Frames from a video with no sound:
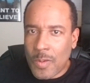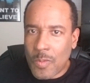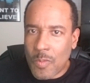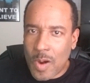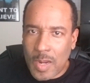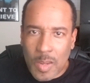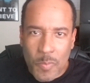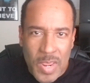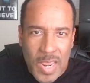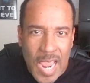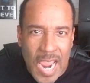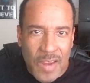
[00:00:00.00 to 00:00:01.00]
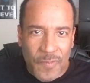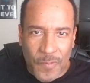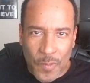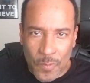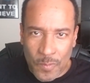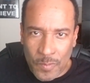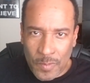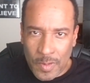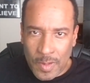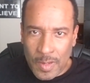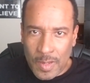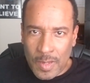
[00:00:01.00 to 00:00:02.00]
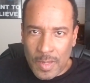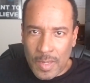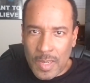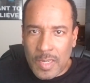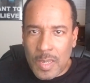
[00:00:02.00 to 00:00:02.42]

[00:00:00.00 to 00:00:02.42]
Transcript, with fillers: or it can be hateful. It